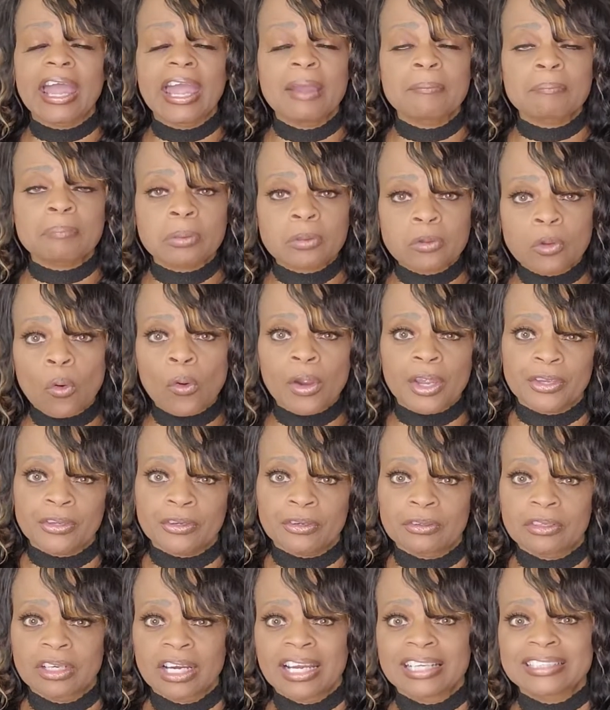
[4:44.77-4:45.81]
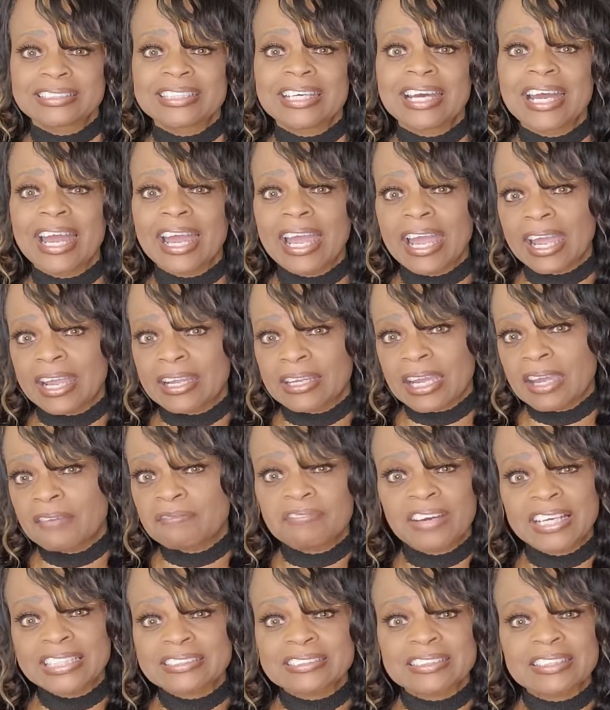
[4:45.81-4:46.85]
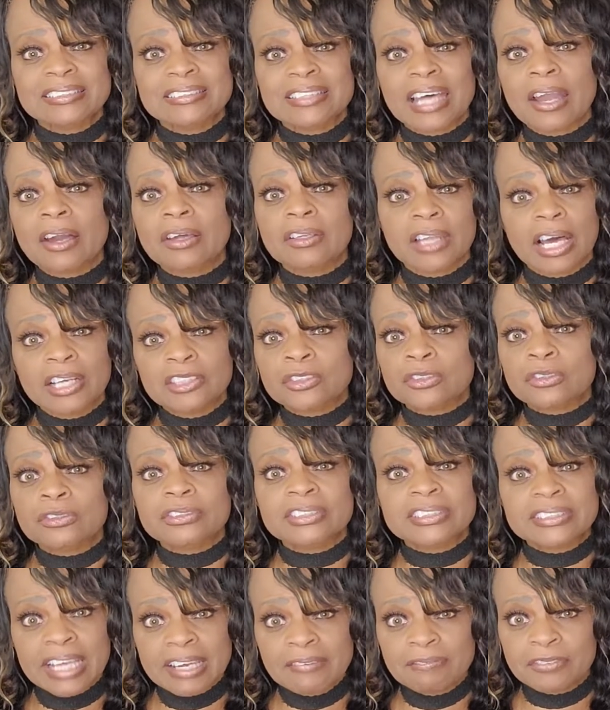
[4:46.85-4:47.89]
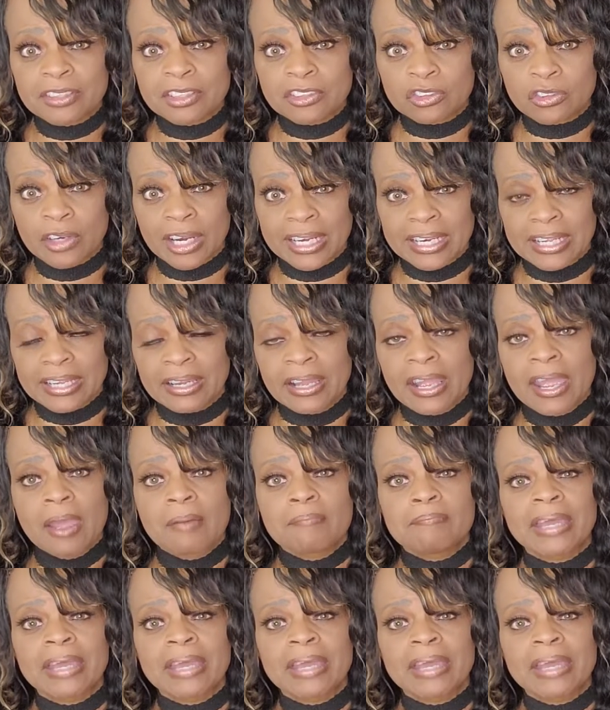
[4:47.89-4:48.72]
implore you to invest in psychological safety training.